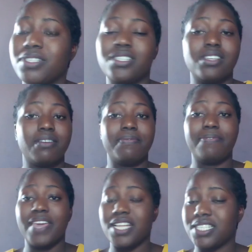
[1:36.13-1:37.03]
putting your
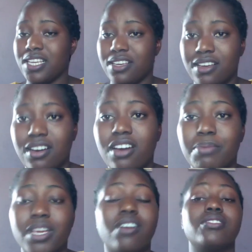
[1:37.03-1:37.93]
faith in
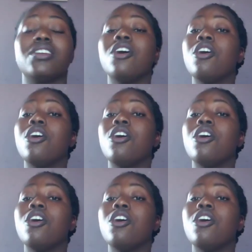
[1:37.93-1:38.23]
God, because